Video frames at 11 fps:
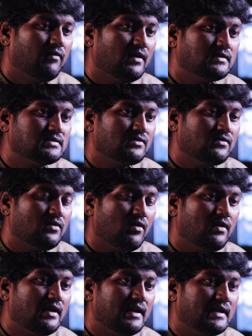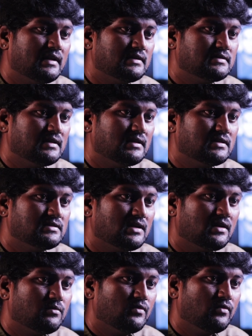first non-linear single
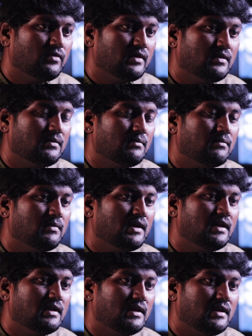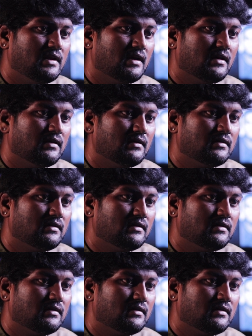shot movie made in India.